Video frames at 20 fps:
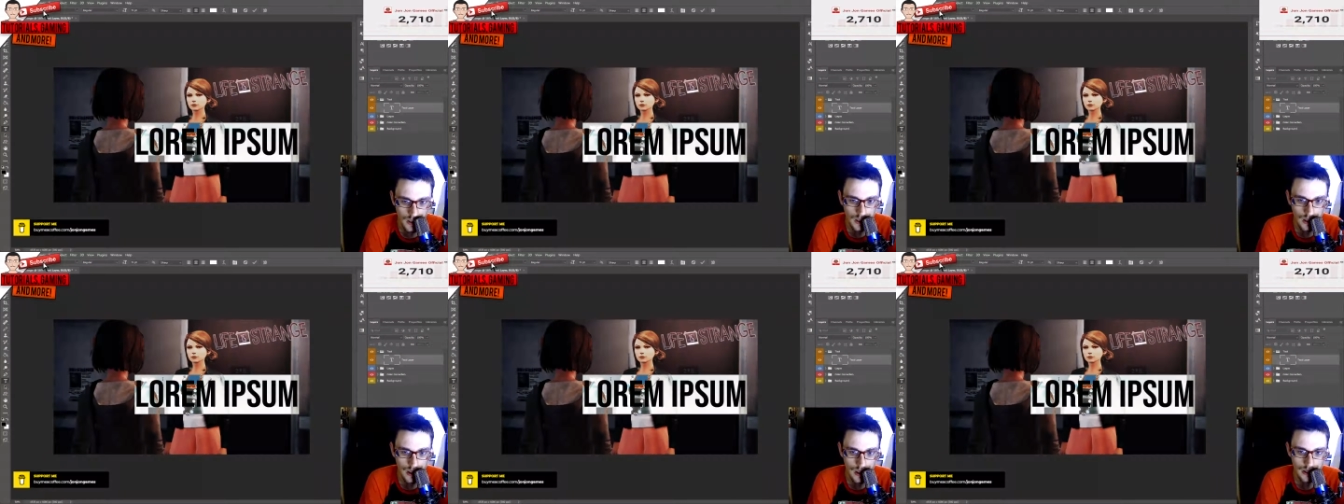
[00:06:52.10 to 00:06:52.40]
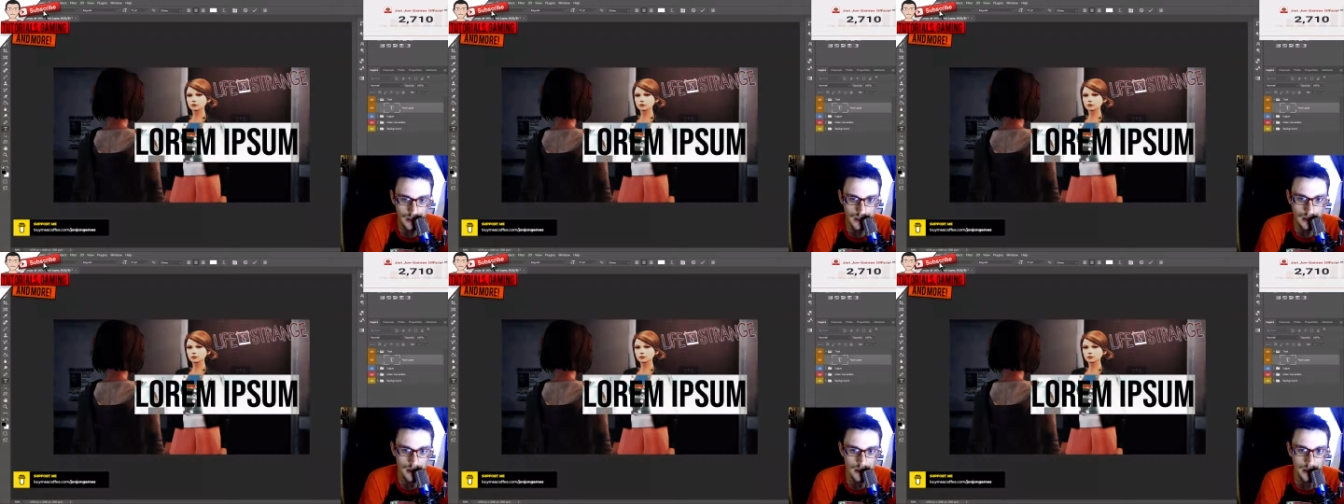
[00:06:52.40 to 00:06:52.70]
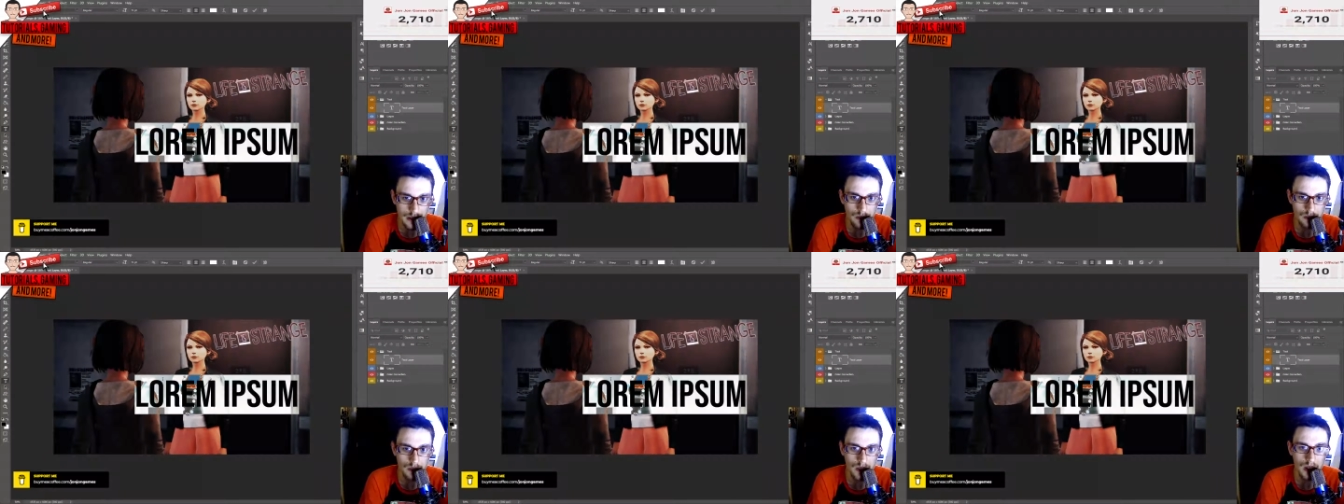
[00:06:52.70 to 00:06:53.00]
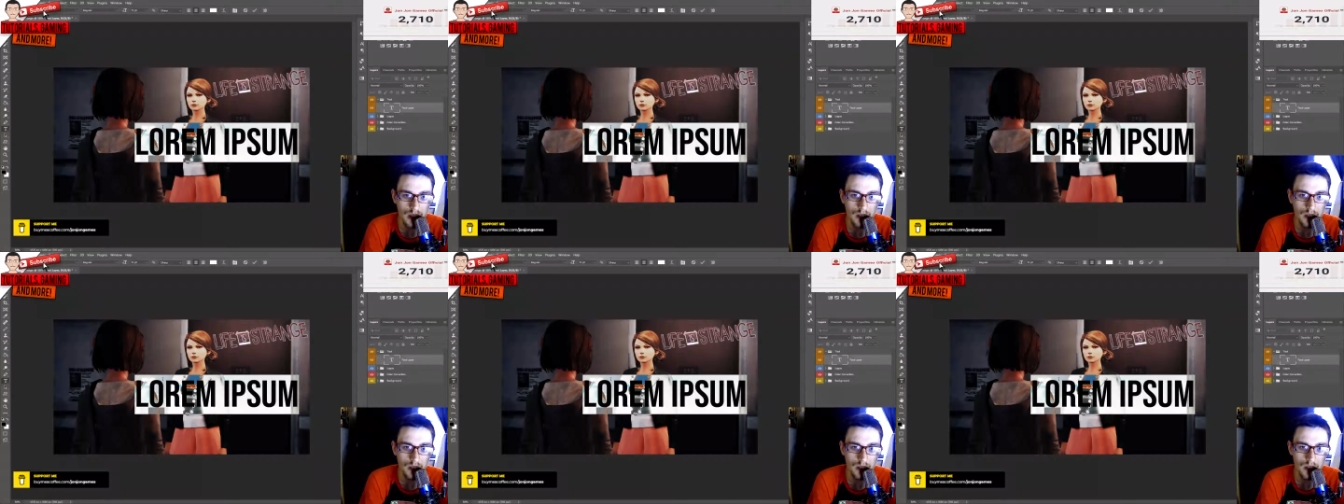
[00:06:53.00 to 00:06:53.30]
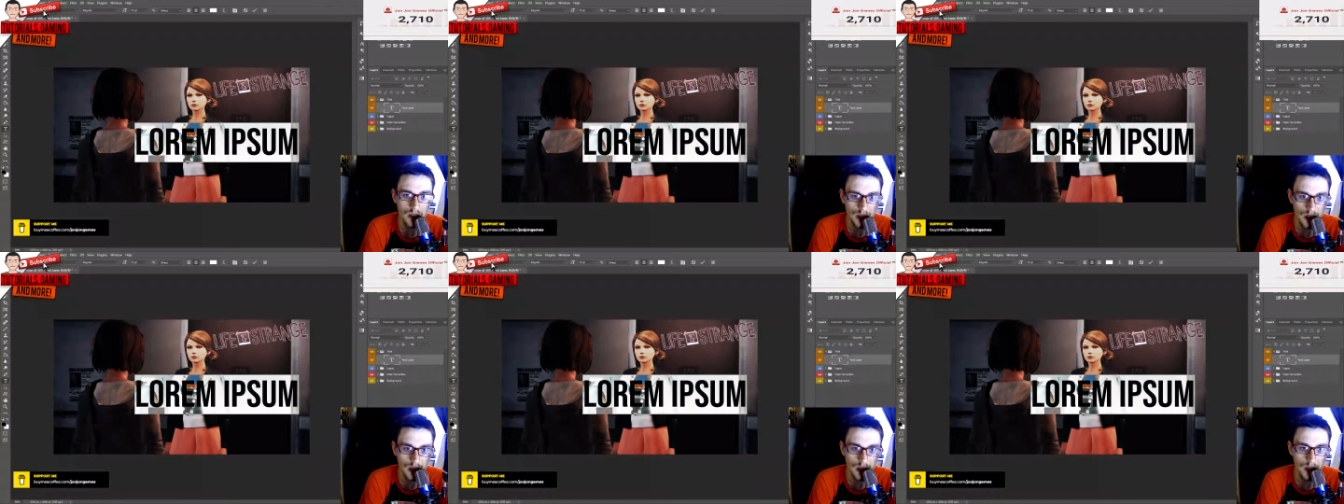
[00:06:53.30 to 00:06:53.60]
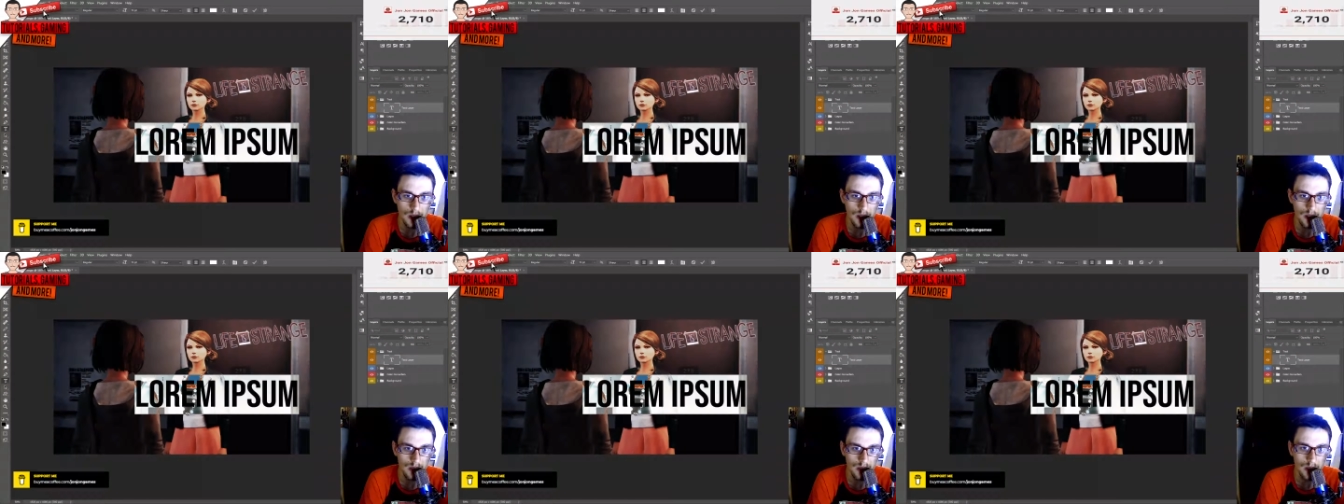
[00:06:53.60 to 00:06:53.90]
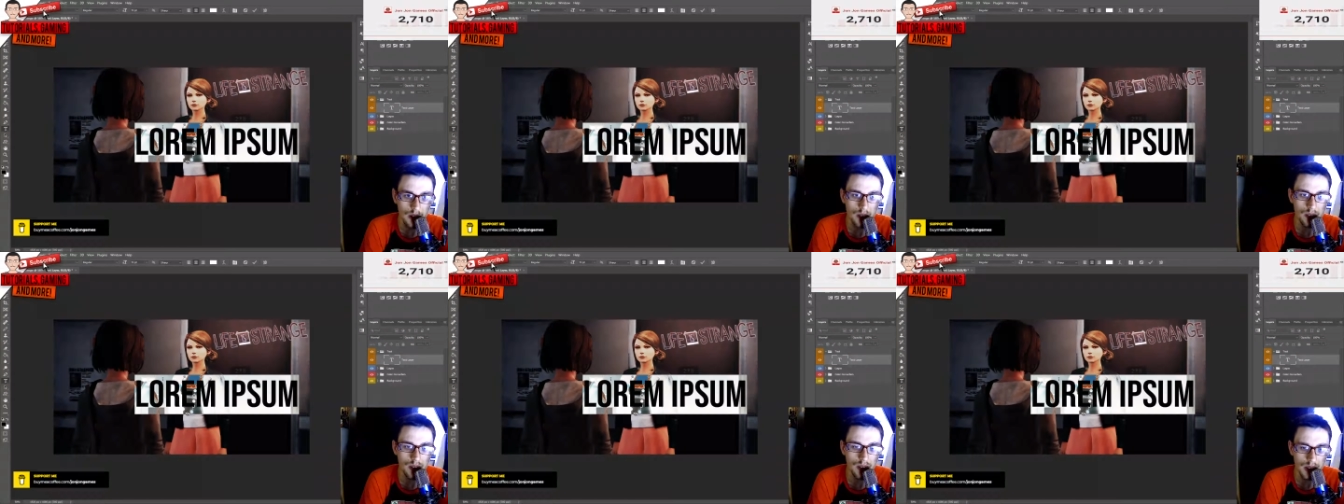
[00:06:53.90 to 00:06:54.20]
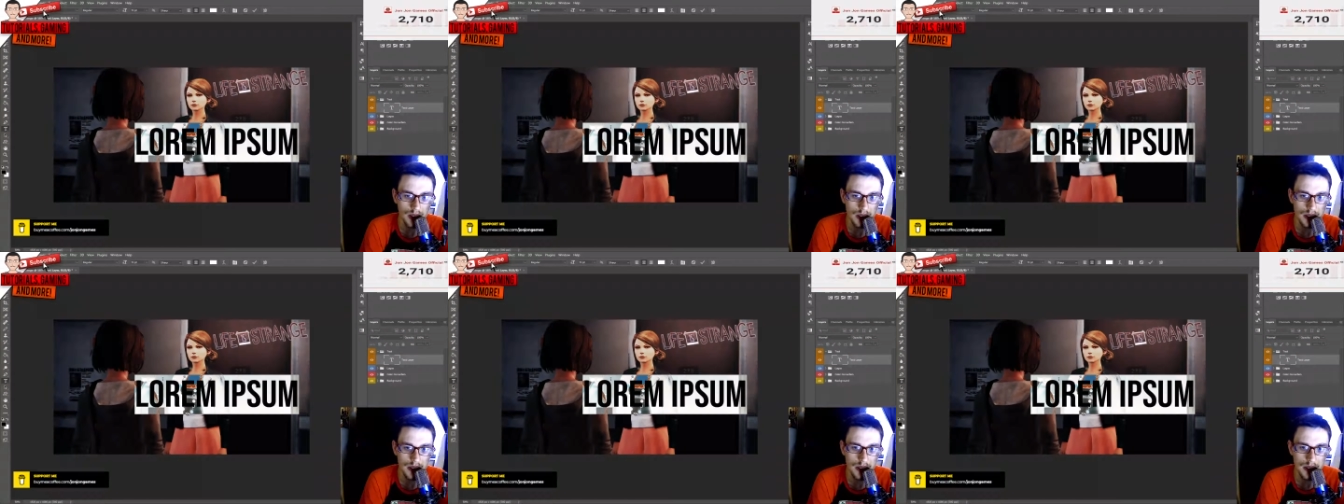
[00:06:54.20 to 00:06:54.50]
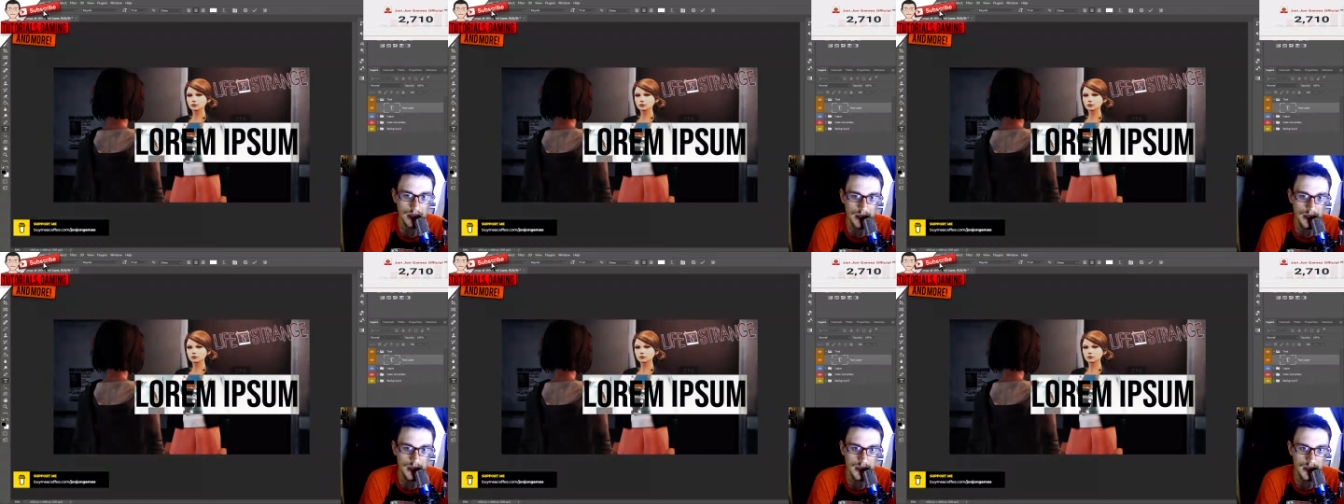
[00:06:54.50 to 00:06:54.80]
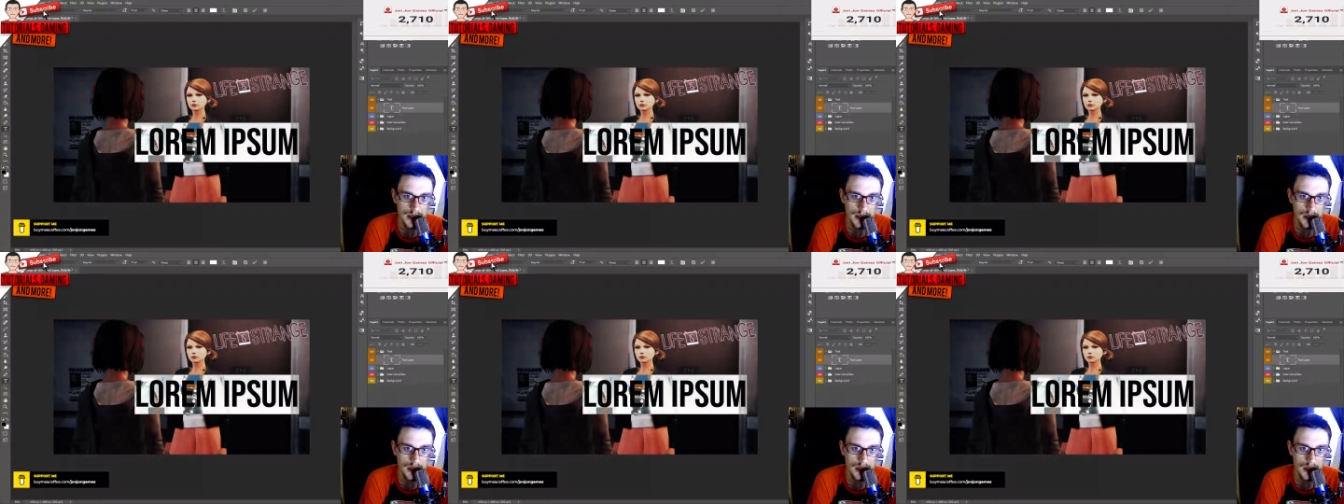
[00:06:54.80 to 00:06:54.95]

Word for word: The, when you go to left click the text,